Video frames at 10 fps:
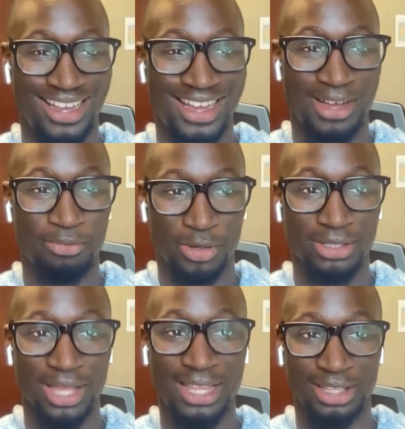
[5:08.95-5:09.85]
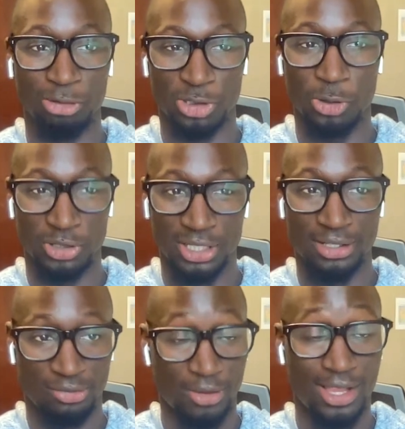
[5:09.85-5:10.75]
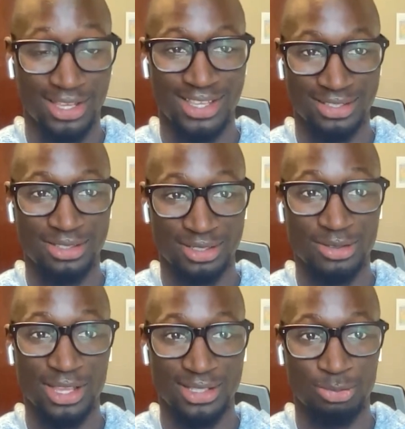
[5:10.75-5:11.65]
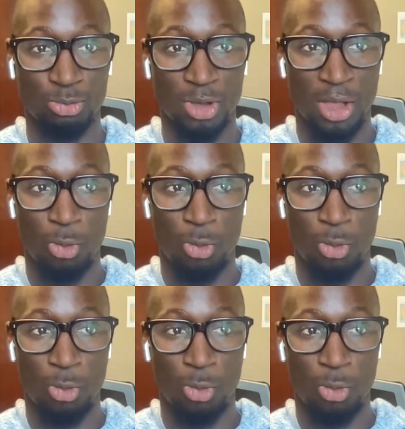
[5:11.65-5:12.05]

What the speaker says: but I think resiliency is